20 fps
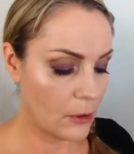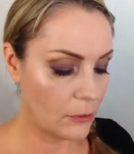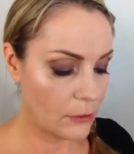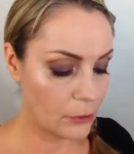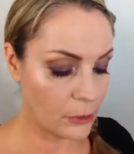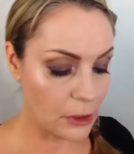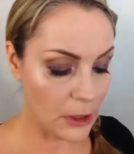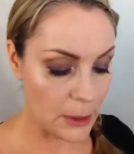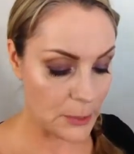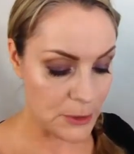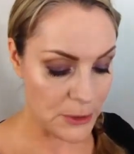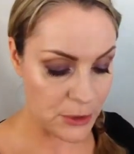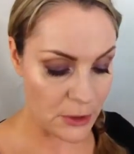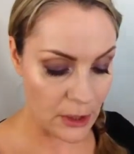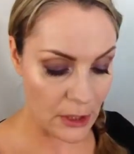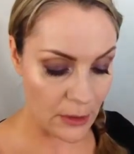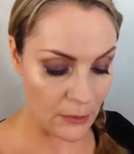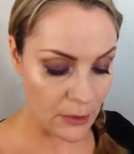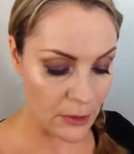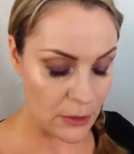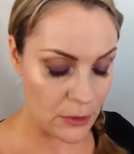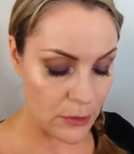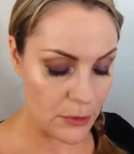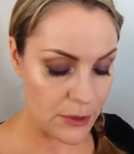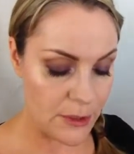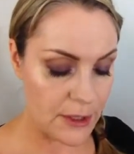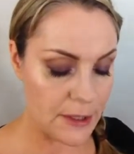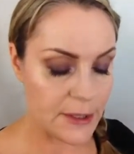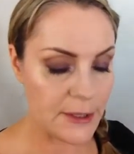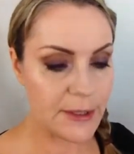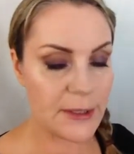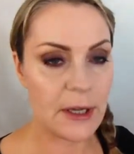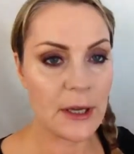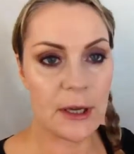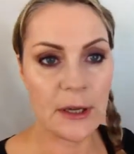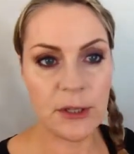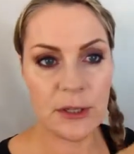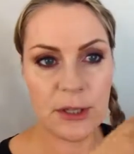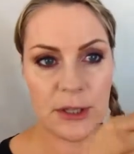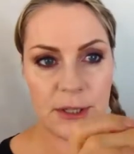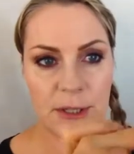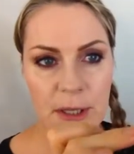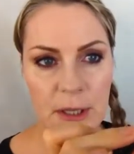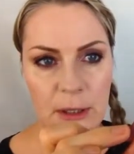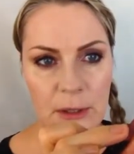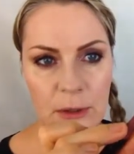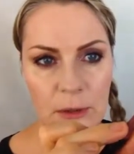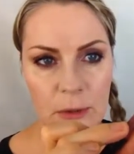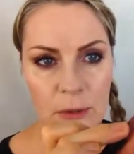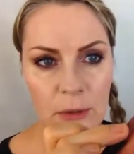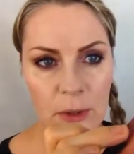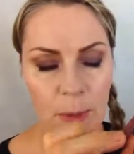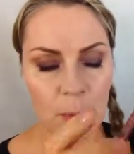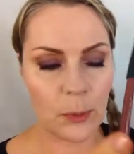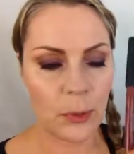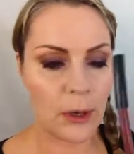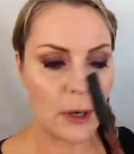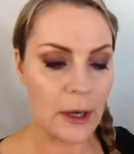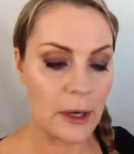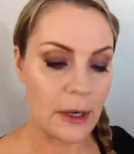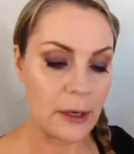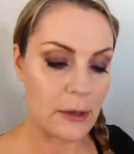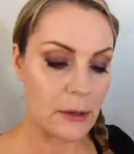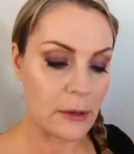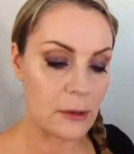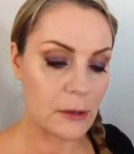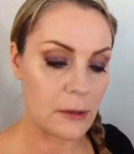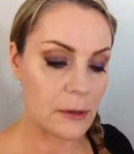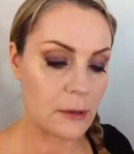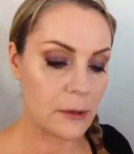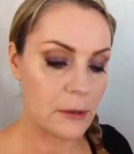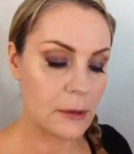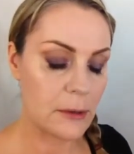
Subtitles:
For the lips today I will use this Shiseido lip liner